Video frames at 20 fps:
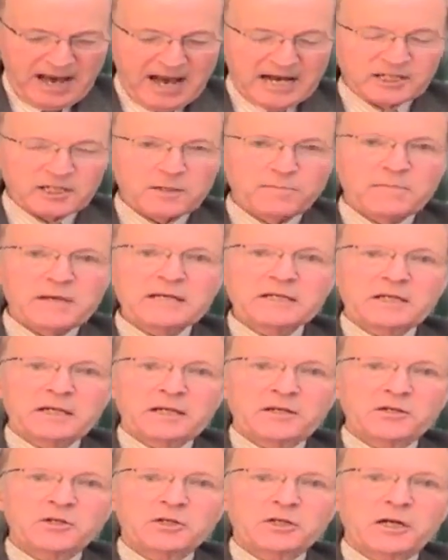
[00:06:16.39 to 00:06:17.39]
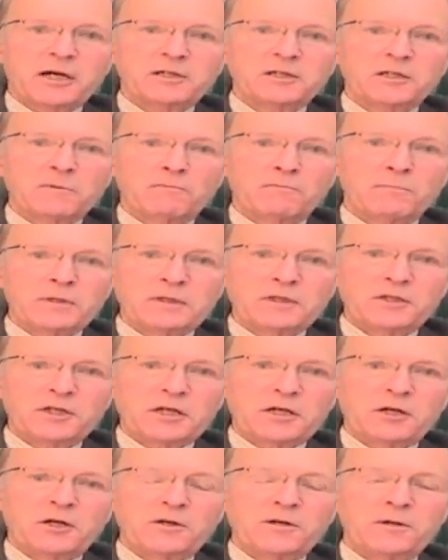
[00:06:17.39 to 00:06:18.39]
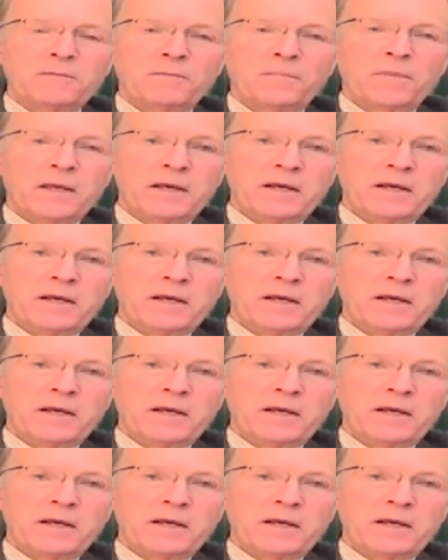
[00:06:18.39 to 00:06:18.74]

and immediately started building on